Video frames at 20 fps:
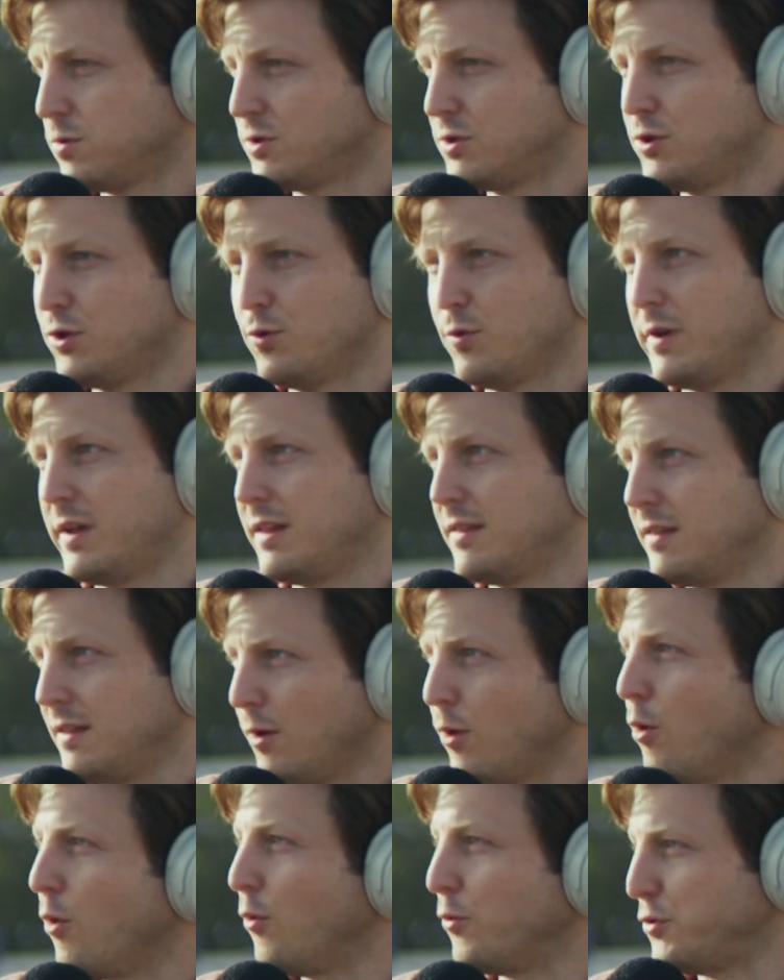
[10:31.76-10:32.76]
doing the
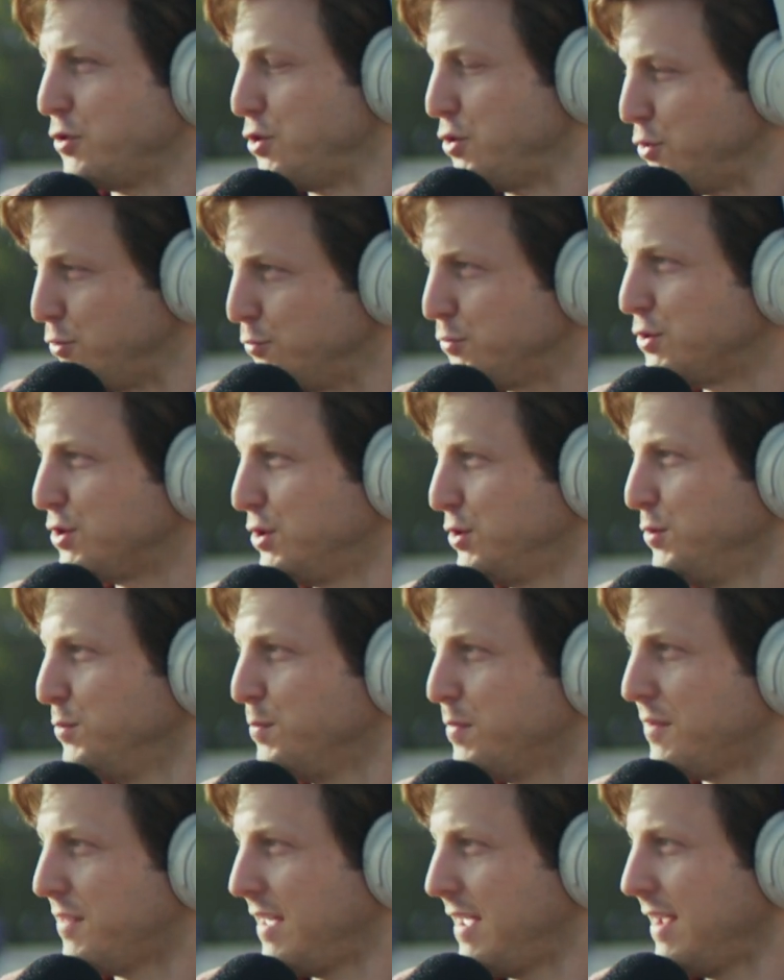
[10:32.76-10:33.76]
whole
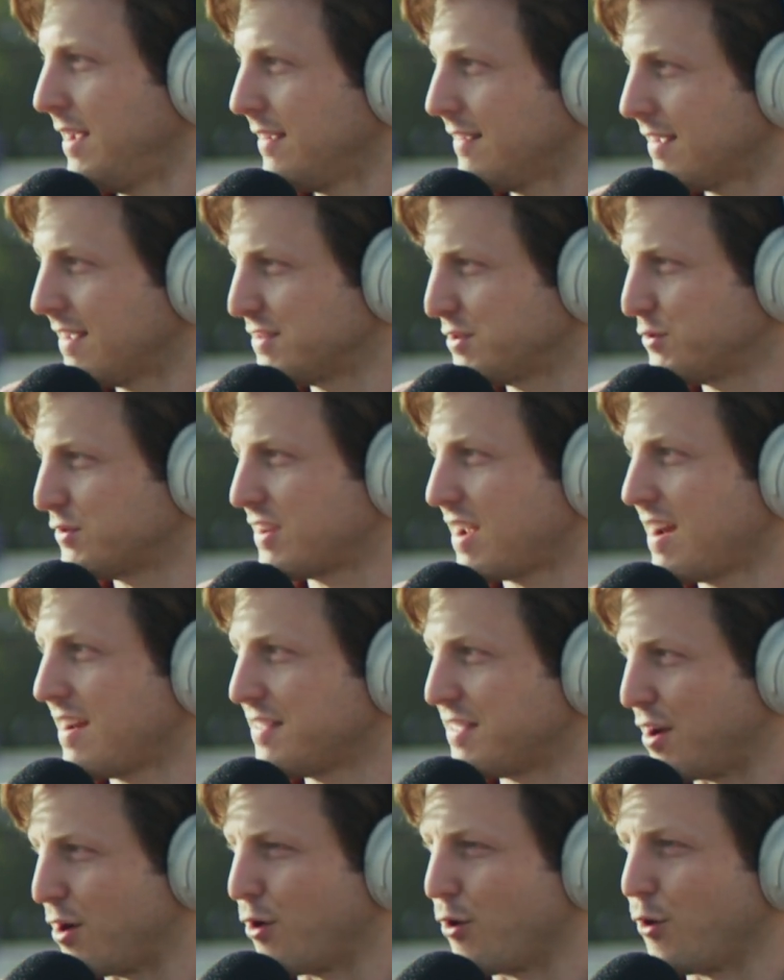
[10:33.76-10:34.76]
YouTube thing because it was kind of
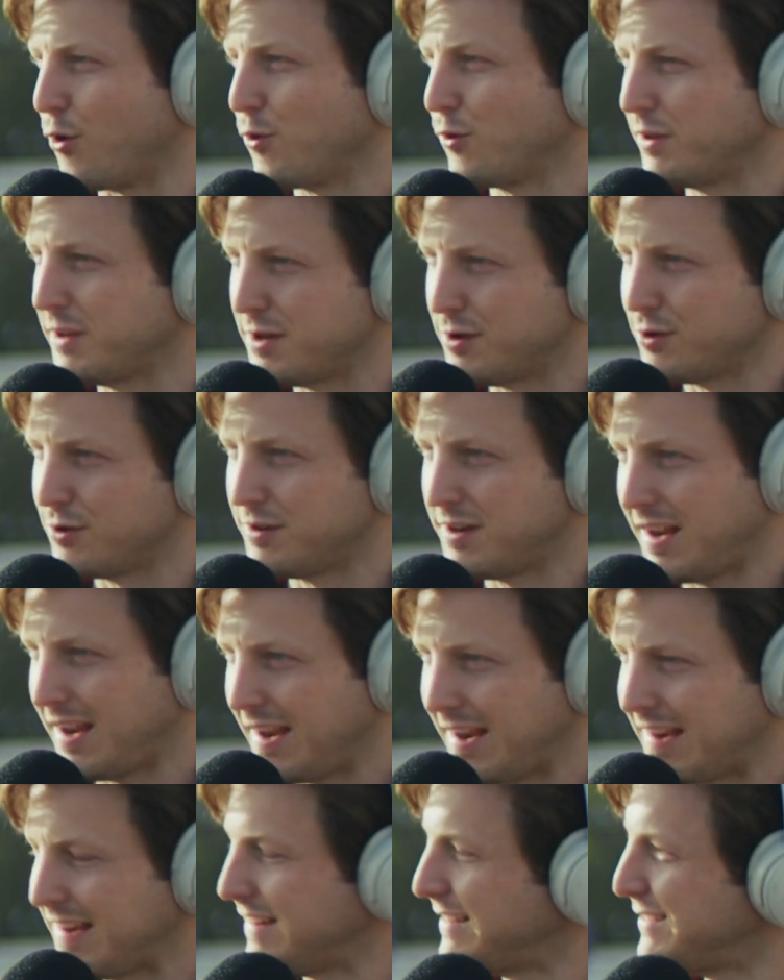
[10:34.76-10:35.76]
the earlier
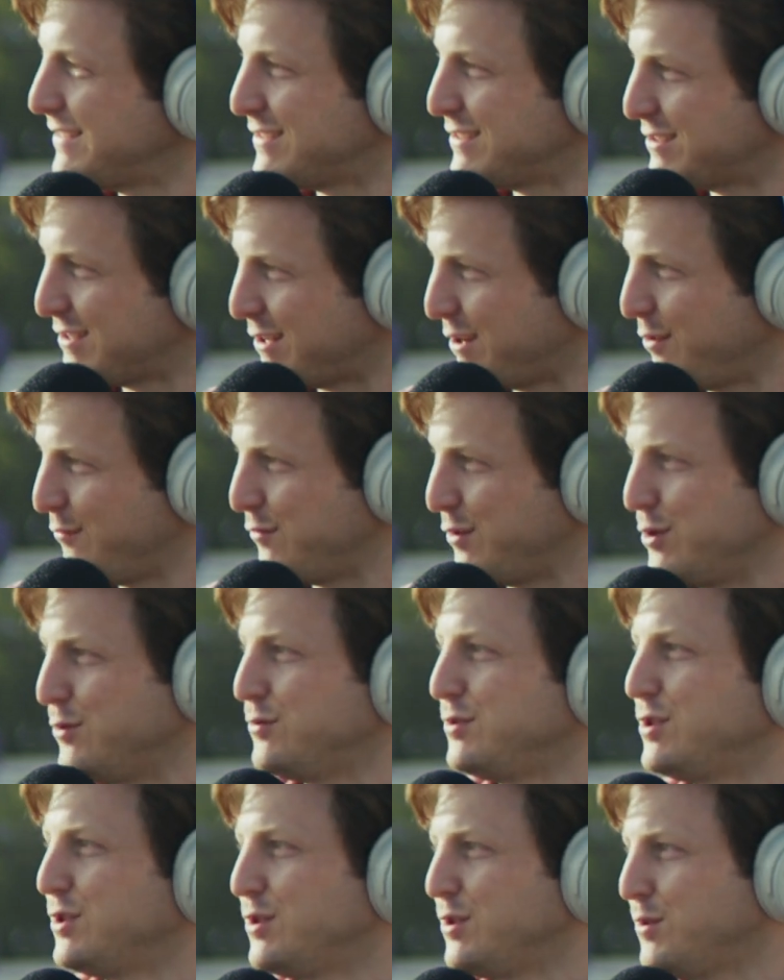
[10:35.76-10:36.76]
days of
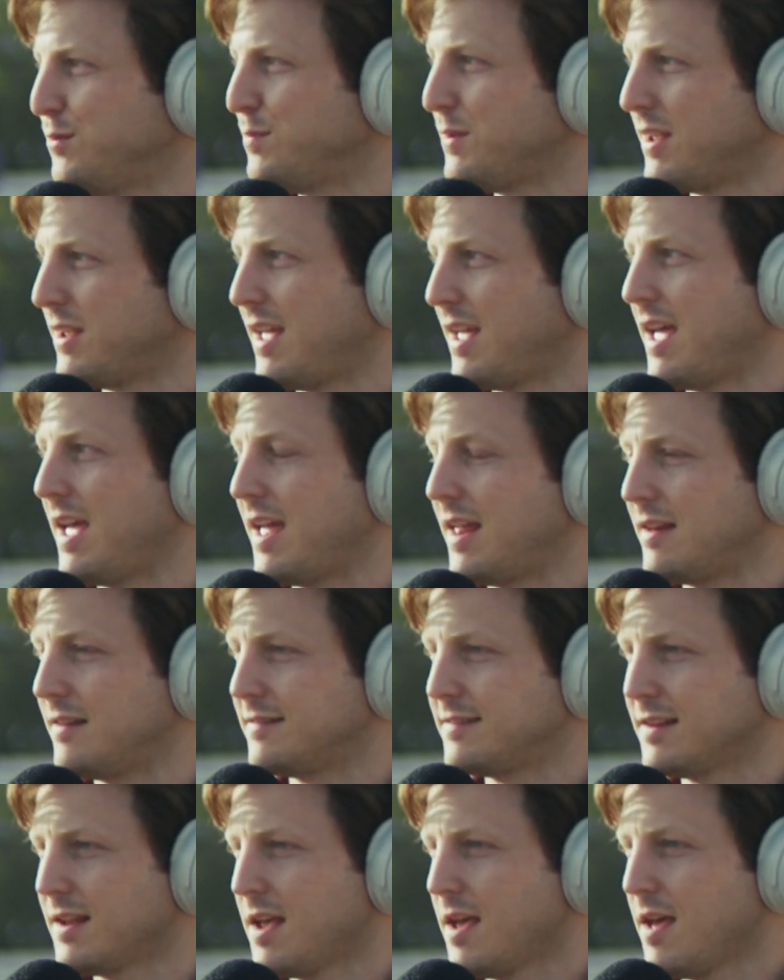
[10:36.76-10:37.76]
YouTube,
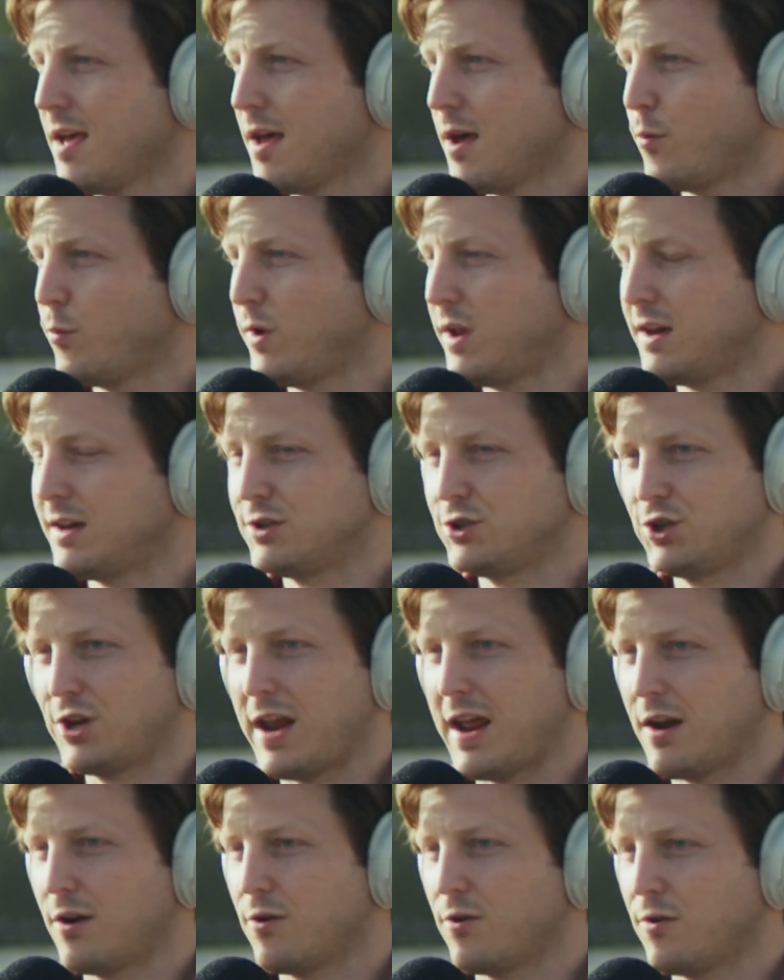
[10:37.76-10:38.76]
and we had a
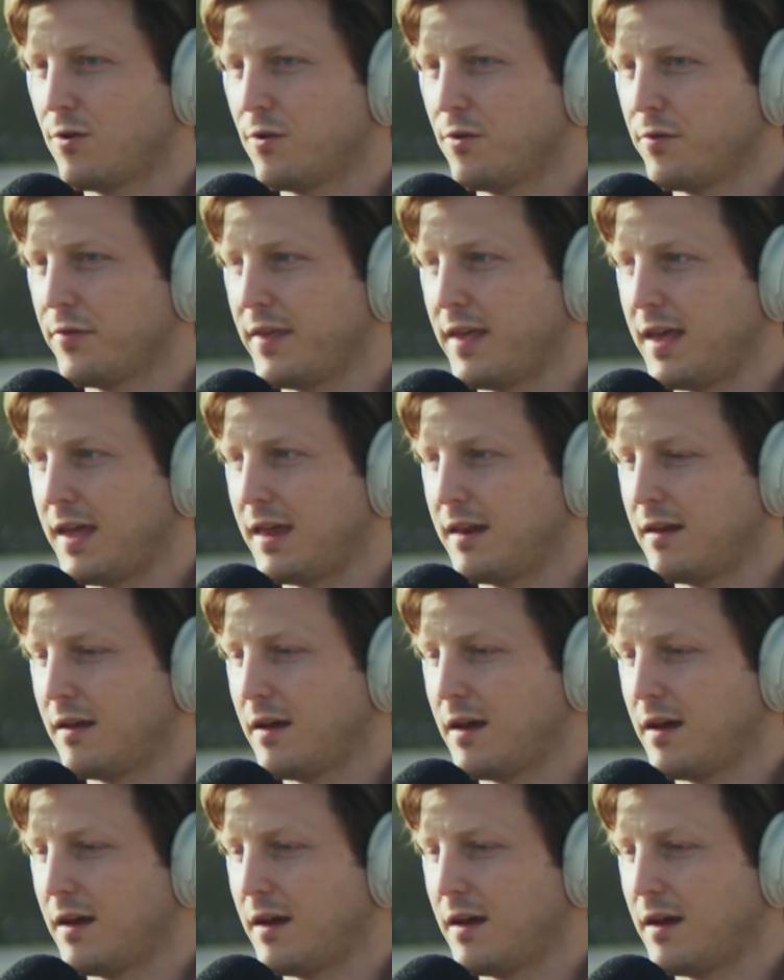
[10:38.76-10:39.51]
channel that